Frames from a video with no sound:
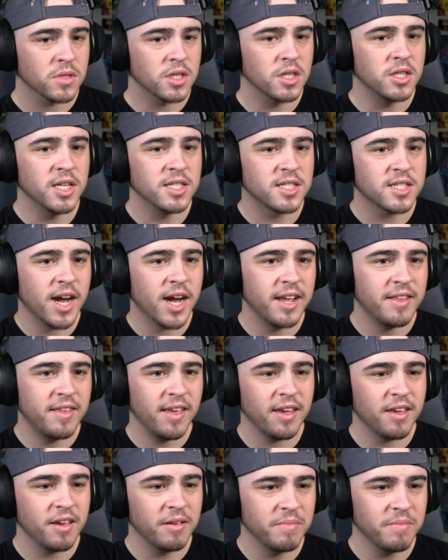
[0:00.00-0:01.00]
Did this guy
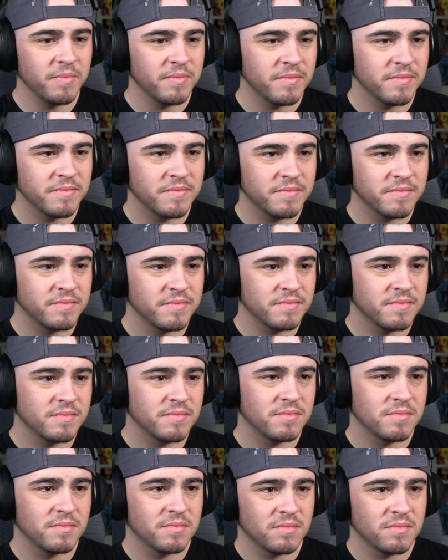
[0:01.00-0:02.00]
take him?
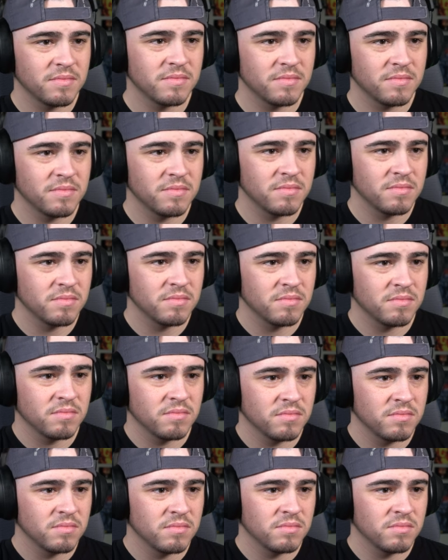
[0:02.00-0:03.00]

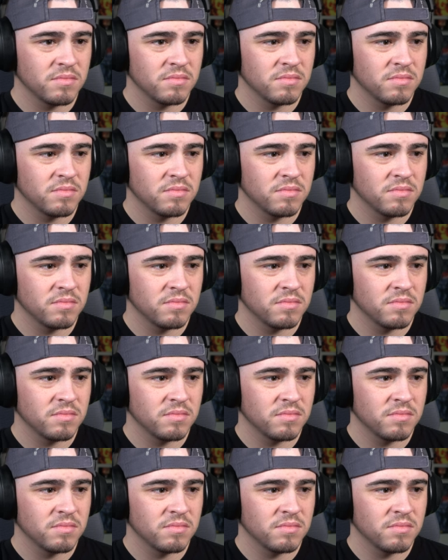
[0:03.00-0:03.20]
Emotional.